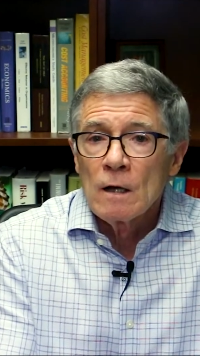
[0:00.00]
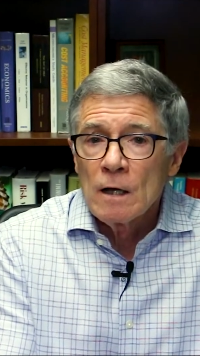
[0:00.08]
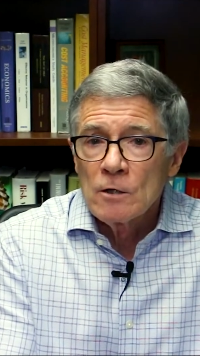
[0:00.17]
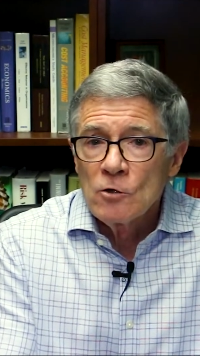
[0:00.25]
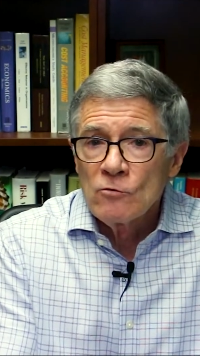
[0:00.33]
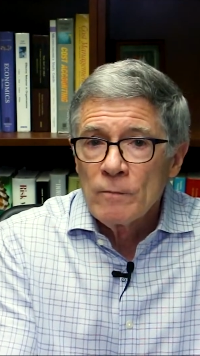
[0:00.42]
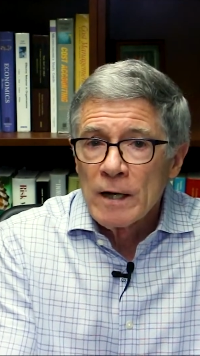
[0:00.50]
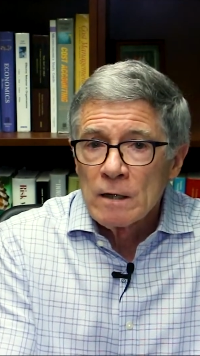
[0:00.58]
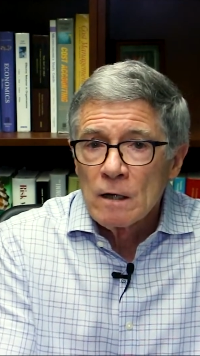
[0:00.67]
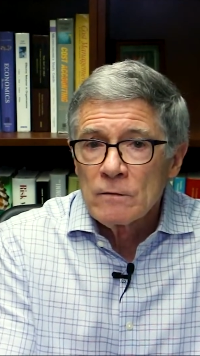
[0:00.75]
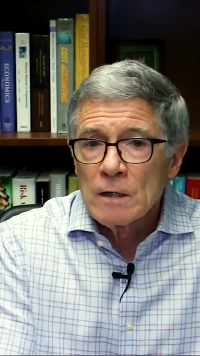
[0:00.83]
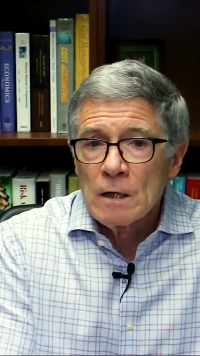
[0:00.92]
and you've met
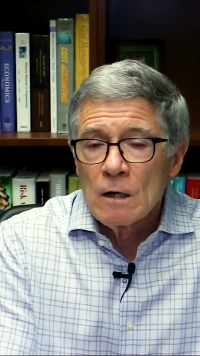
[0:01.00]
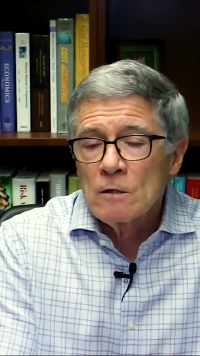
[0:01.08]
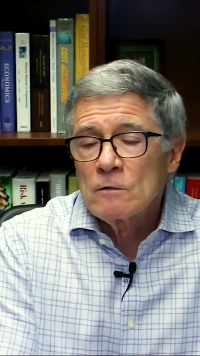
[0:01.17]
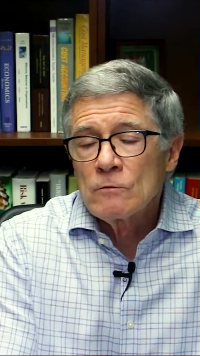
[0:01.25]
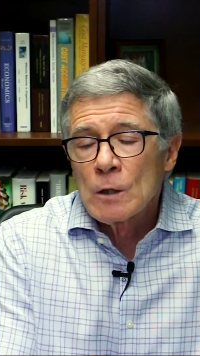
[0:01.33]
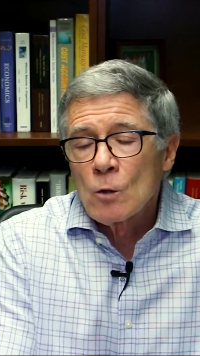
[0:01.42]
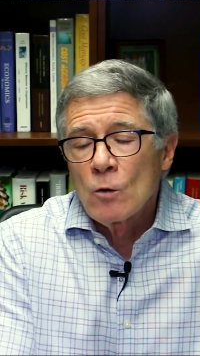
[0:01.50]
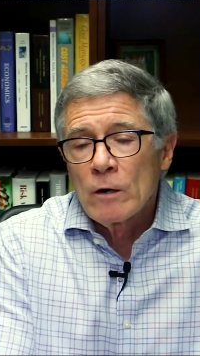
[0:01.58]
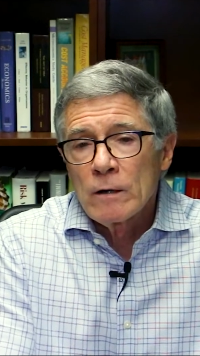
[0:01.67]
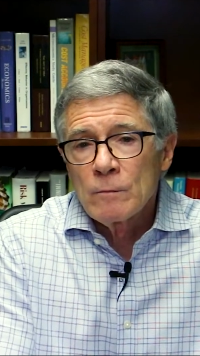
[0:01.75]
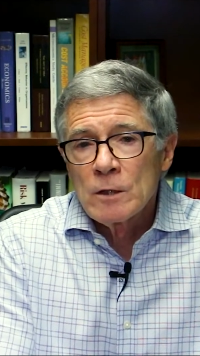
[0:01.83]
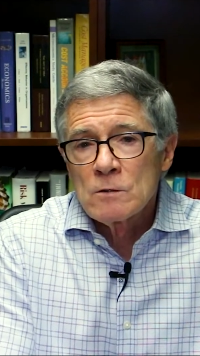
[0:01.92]
the other
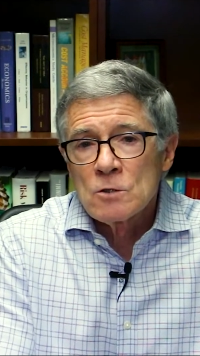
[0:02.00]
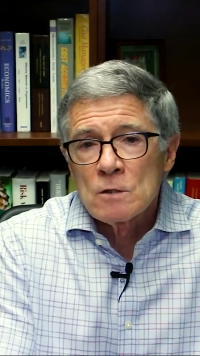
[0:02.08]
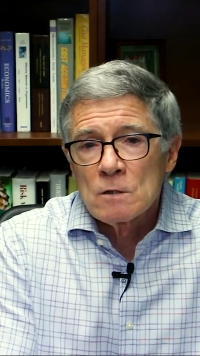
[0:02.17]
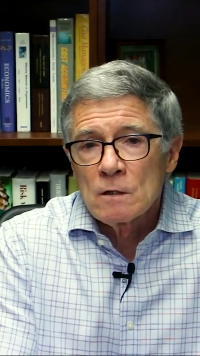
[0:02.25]
requirements